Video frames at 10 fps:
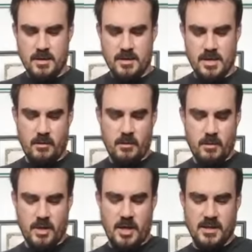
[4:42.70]
Some of
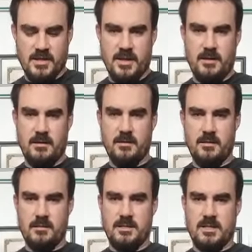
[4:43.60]
them are gusseted,
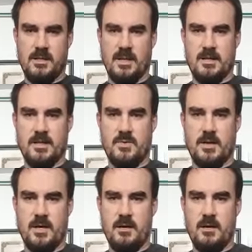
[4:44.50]
like this
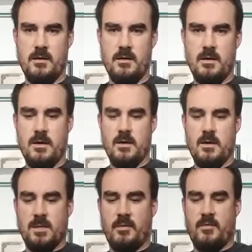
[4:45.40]
one here.
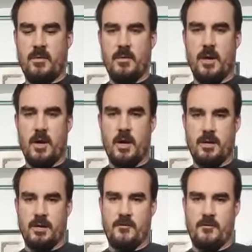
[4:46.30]
Some of them are not,
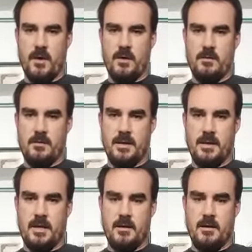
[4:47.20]
like the front,
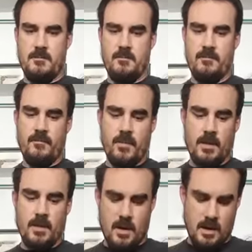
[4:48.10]
like here.
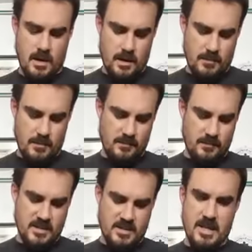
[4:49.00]

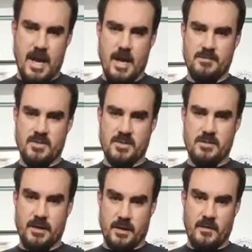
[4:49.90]
The
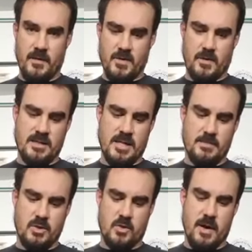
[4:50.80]
snaps, like on this one, the
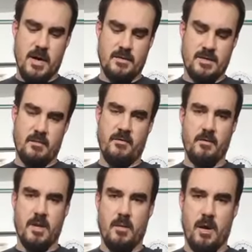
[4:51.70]
snaps are great. Some of
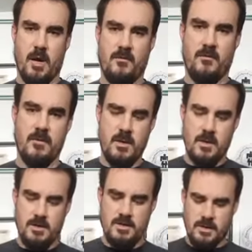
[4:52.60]
them come off.
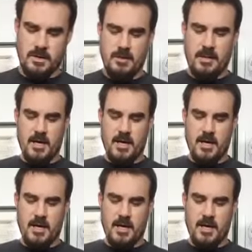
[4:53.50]
So you got to be